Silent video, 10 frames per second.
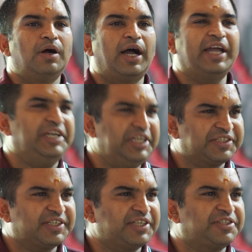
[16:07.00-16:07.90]
I
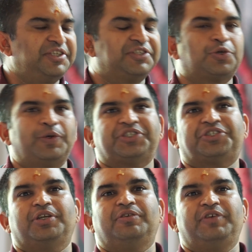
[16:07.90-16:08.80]
discussed this
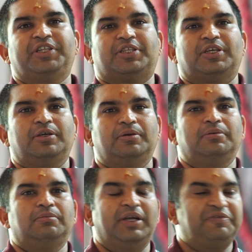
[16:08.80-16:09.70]
question with
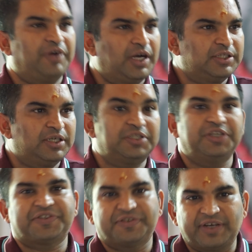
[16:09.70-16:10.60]
my father,
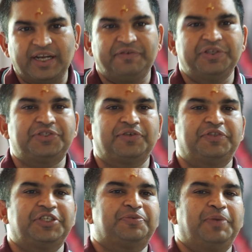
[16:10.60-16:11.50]
this relevance
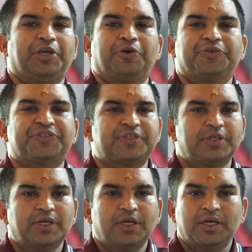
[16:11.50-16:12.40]
of this, because
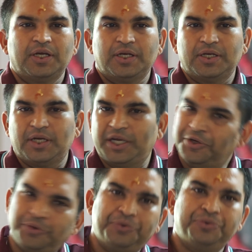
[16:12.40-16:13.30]
I
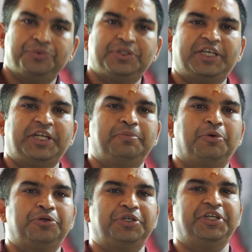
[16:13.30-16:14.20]
know that in
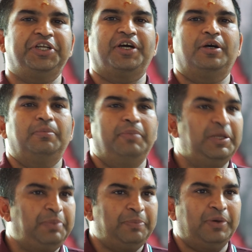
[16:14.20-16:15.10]
modern era
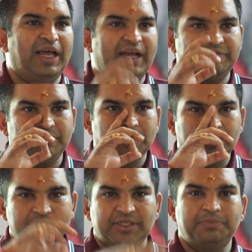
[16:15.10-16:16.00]
many people have
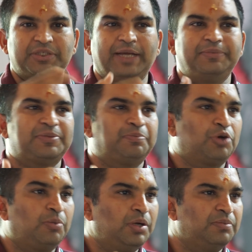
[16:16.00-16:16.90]
sometimes
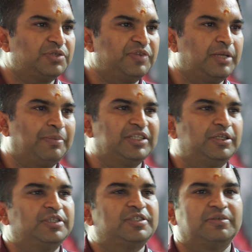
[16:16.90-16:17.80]
problems with the
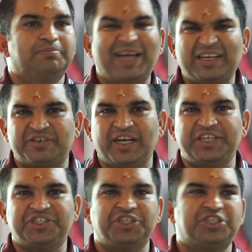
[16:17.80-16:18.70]
mothers, bad
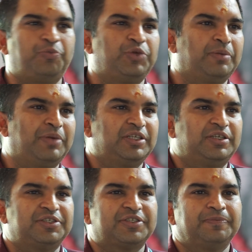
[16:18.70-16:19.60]
relationship with the mothers.